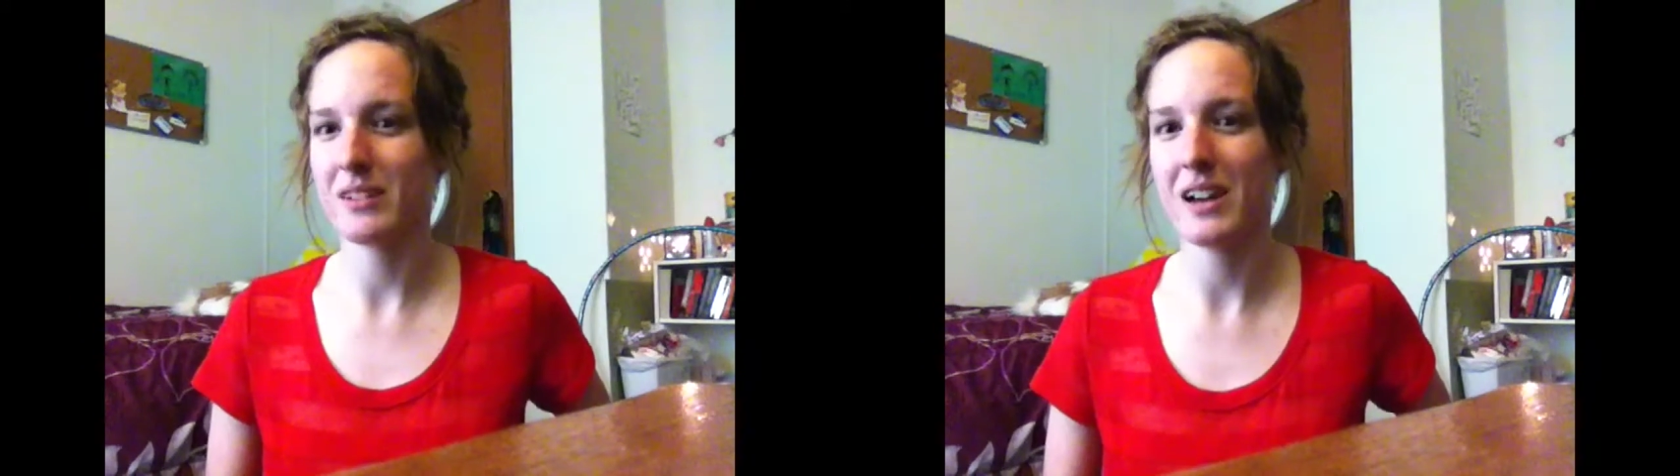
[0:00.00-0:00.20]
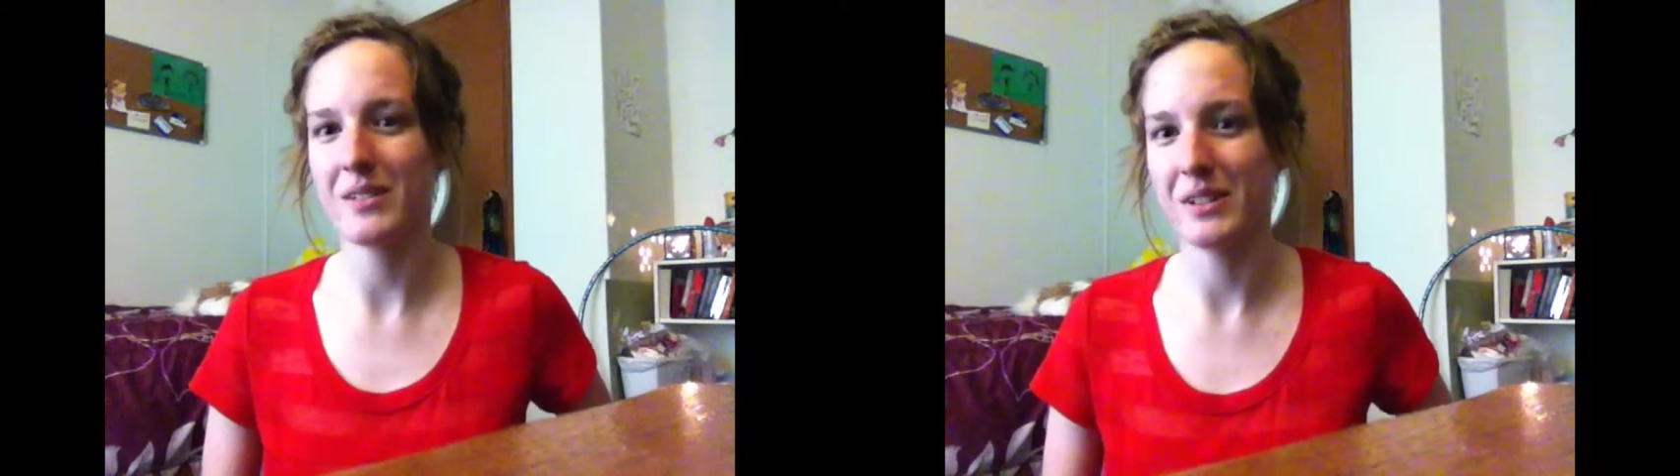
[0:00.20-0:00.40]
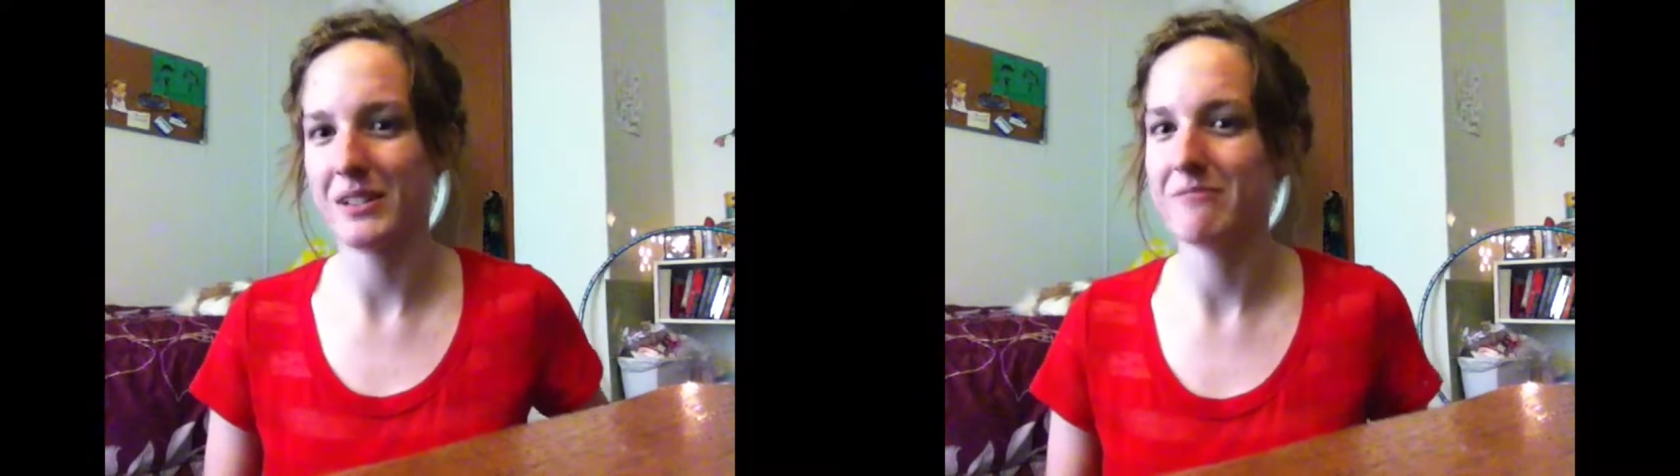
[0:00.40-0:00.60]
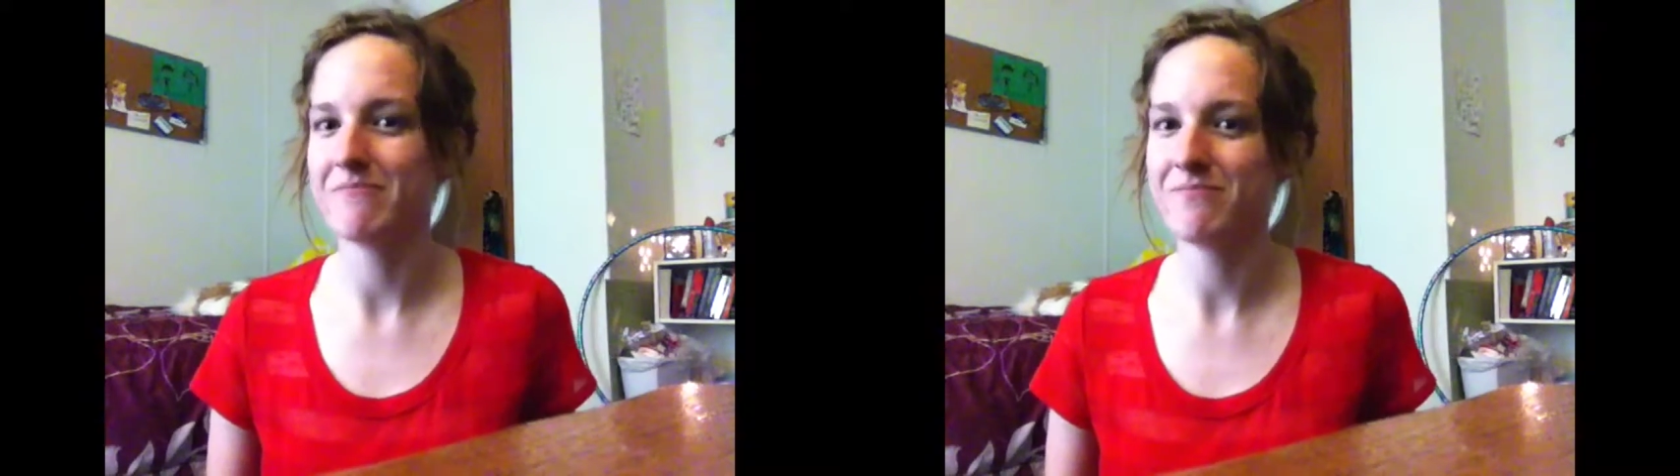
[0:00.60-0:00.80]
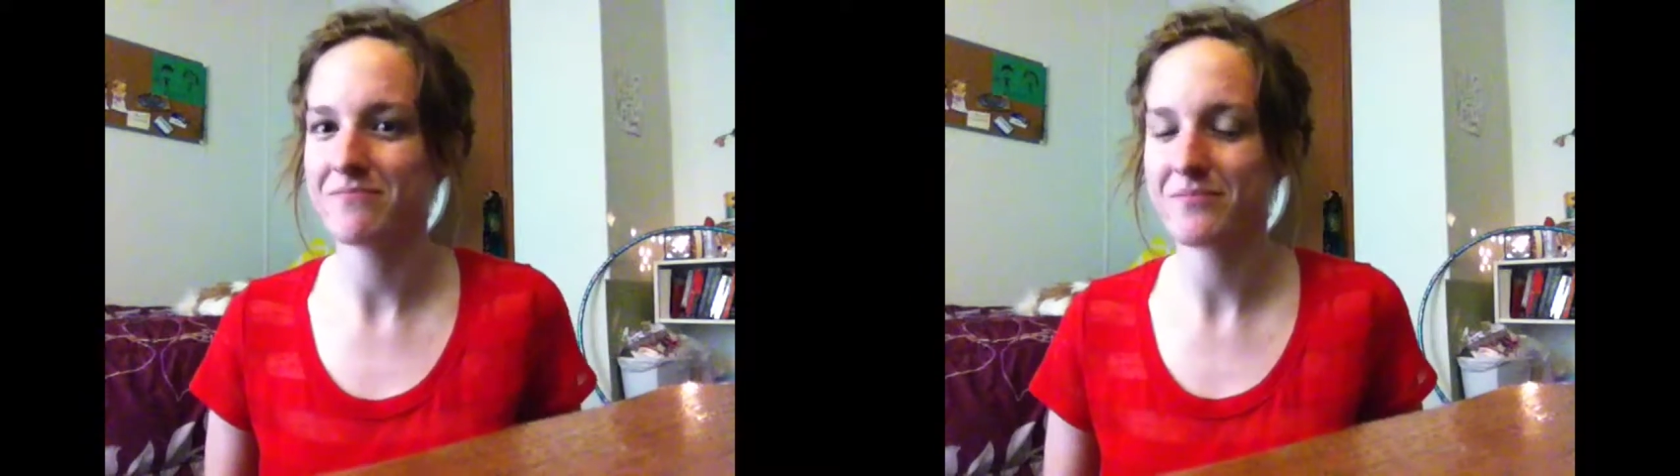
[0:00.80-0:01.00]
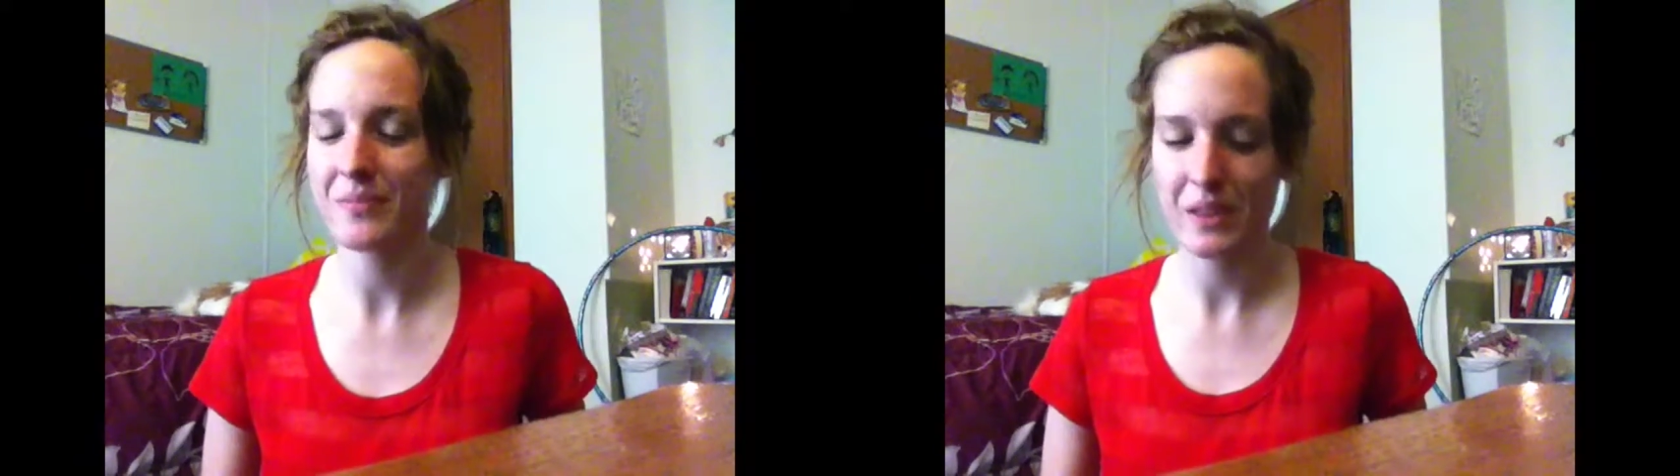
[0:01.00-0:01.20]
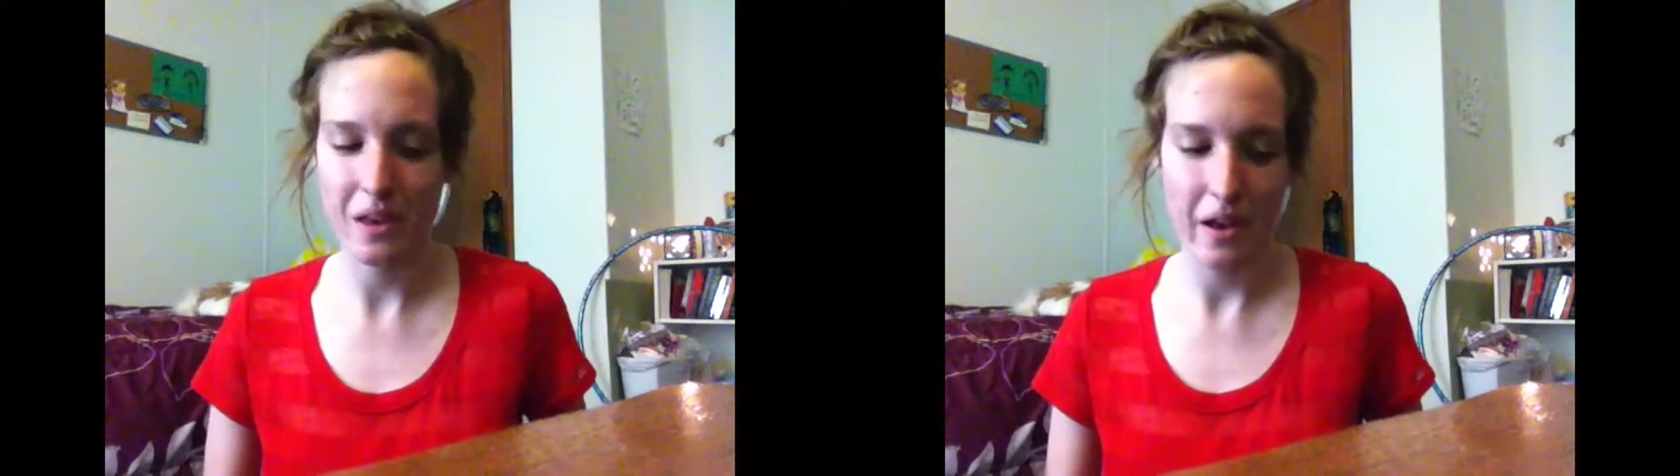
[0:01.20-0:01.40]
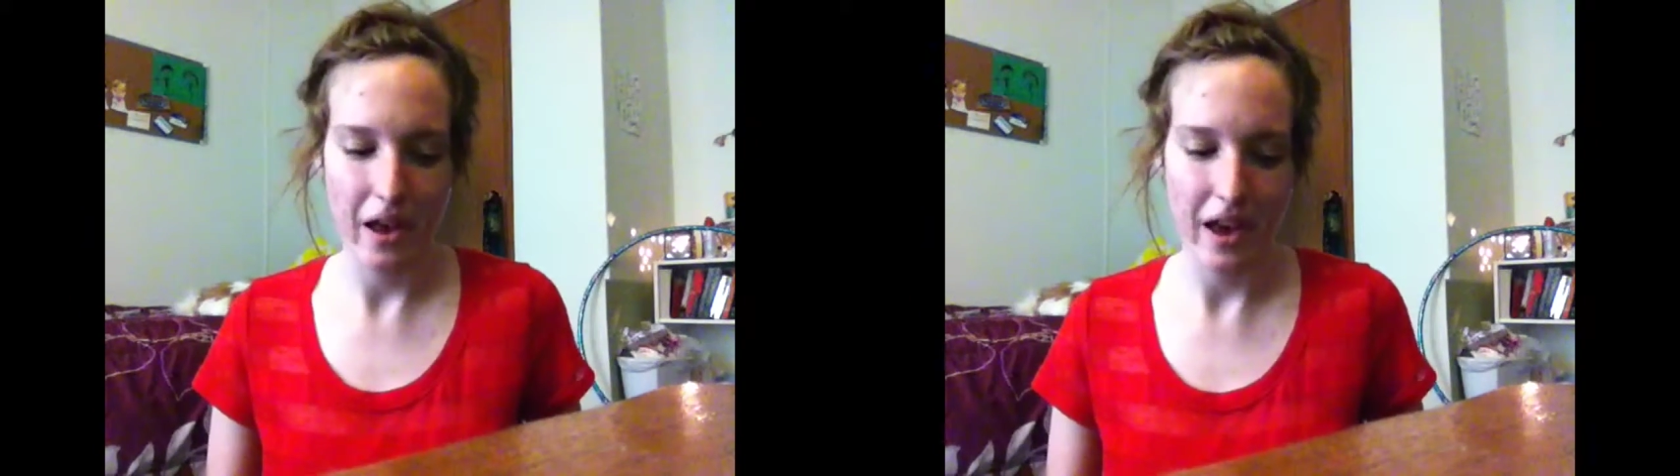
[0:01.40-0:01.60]
I don't know.
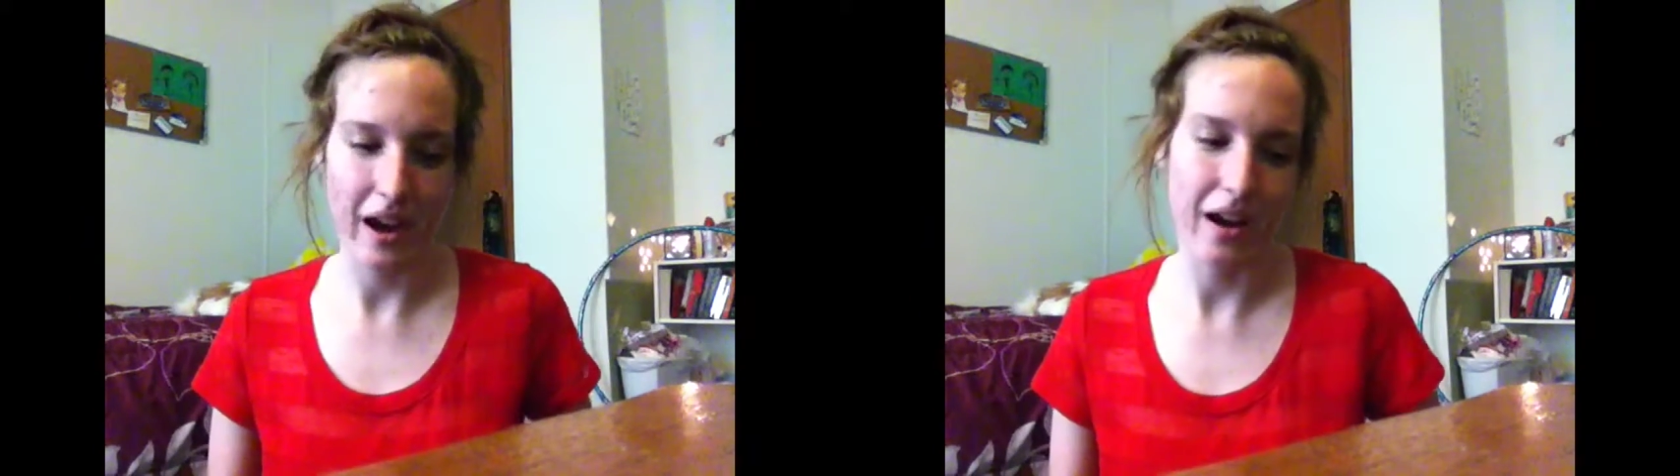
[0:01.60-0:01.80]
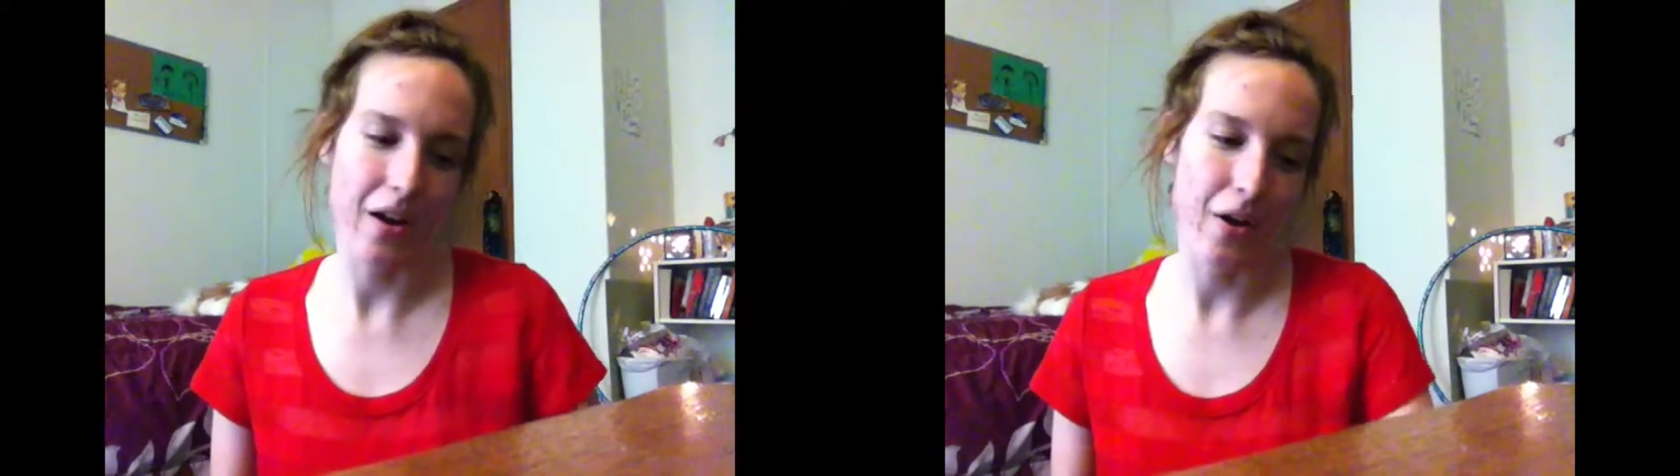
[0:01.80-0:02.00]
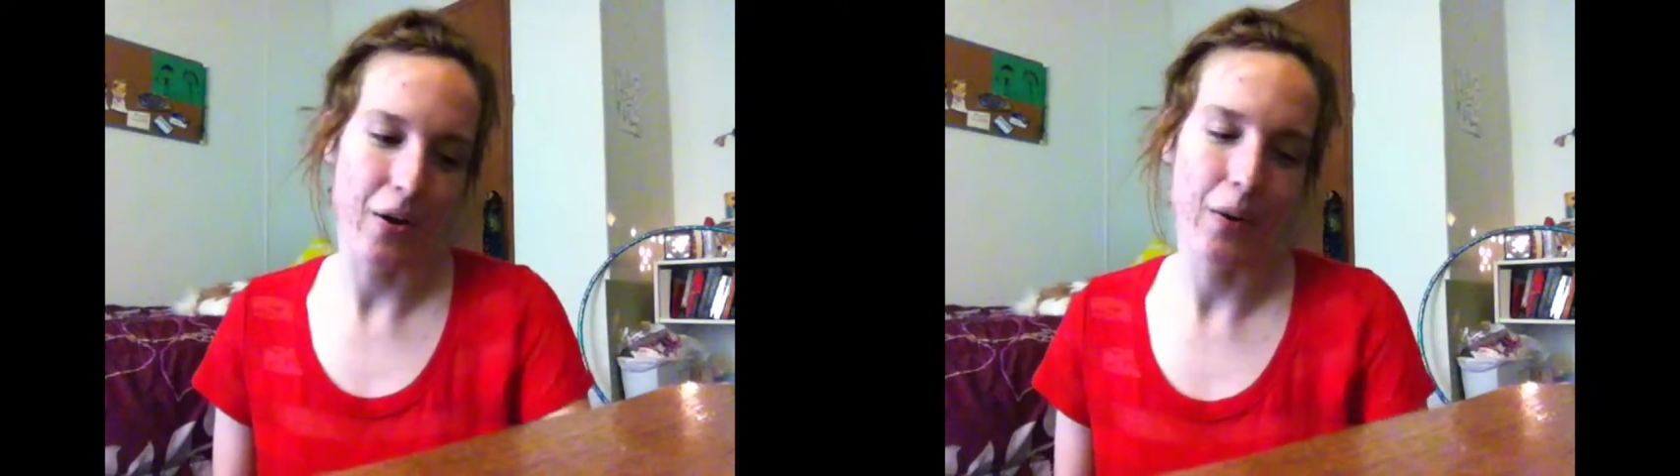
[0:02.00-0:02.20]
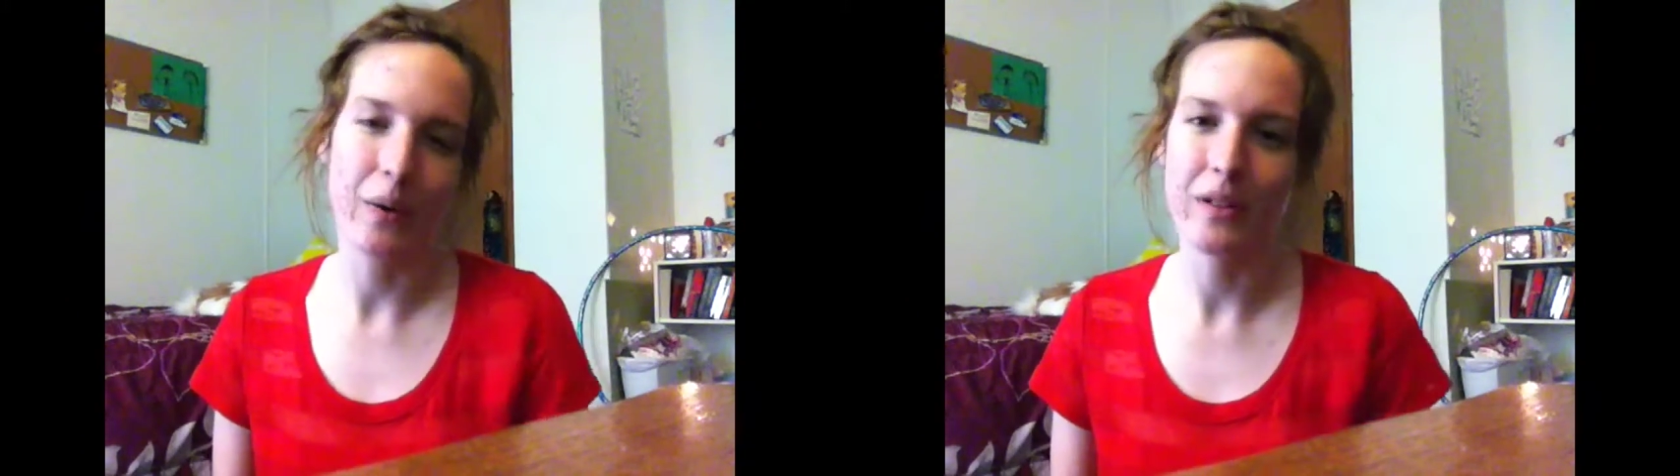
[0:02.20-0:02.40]
And I know a